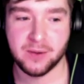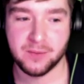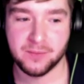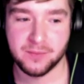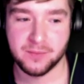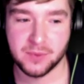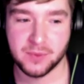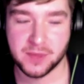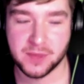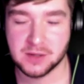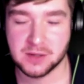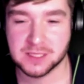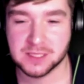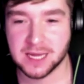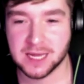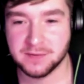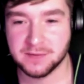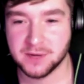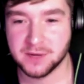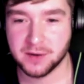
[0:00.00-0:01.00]
those
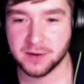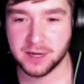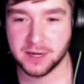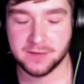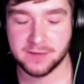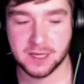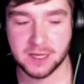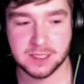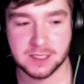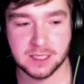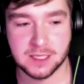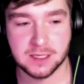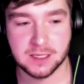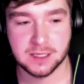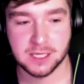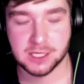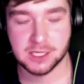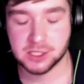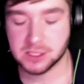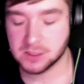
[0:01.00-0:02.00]
kind of neurodiversity
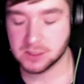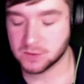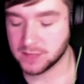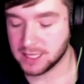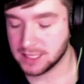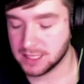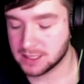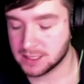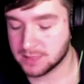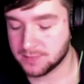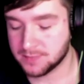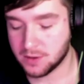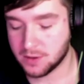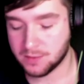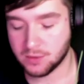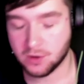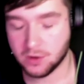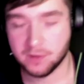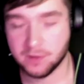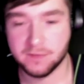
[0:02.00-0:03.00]
conditions, we need to put
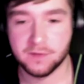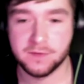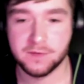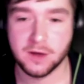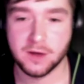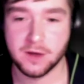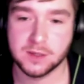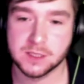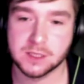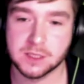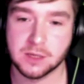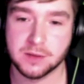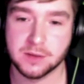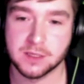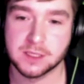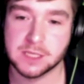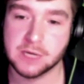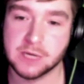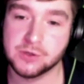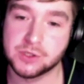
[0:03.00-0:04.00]
more of a focus on the
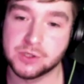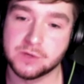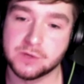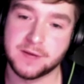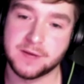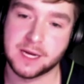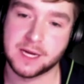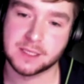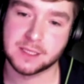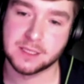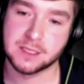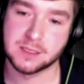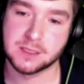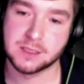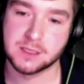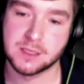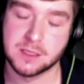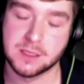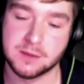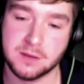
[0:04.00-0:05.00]
social
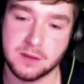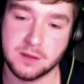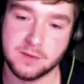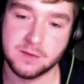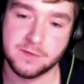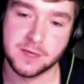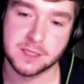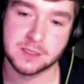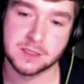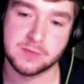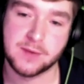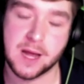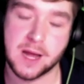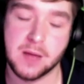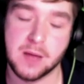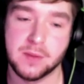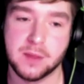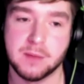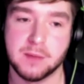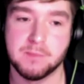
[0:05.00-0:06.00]
factors, the things
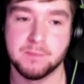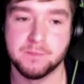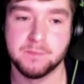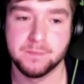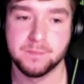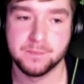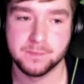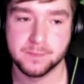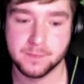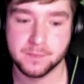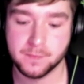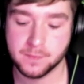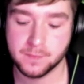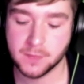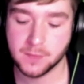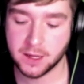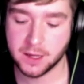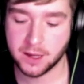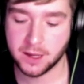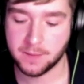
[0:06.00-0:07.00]
around them.
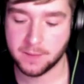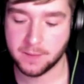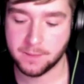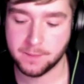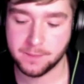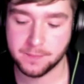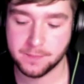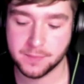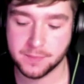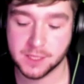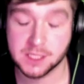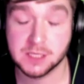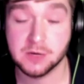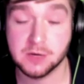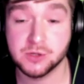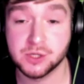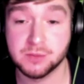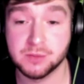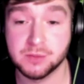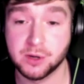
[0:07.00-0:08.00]
The
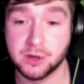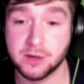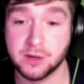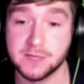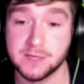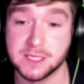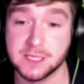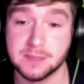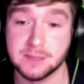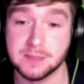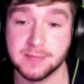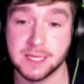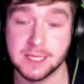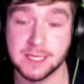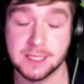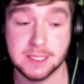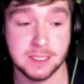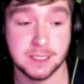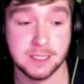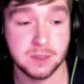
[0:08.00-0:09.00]
social model of
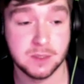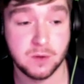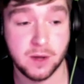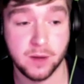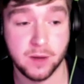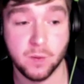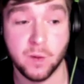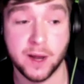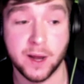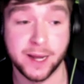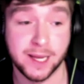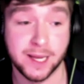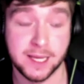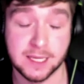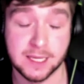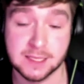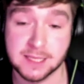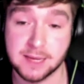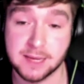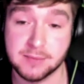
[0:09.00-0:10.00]
disability is quite widely
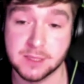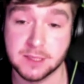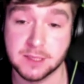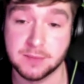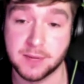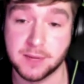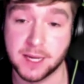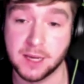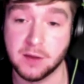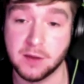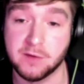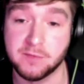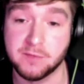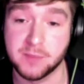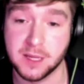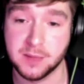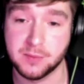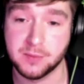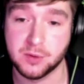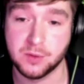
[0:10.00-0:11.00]
accepted by a lot of
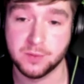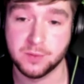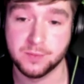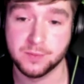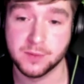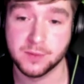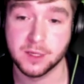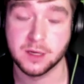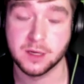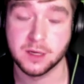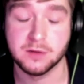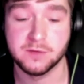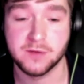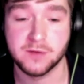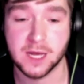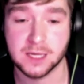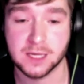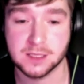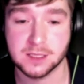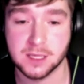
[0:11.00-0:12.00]
people. The
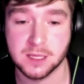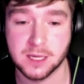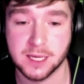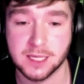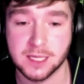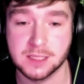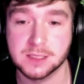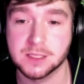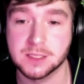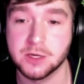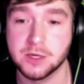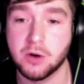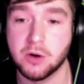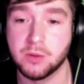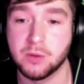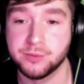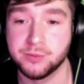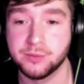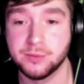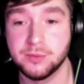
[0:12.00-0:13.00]
fact that it's not
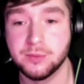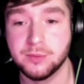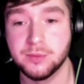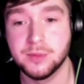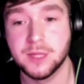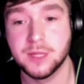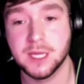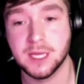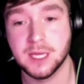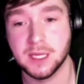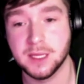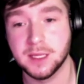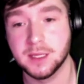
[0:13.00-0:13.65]
the